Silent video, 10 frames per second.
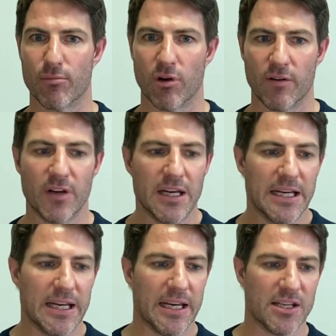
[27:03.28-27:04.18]
of
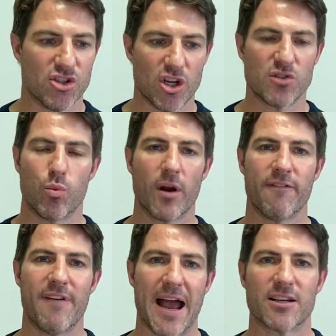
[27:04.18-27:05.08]
is just one
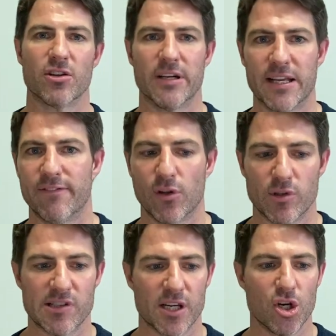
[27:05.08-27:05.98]
factor in influencing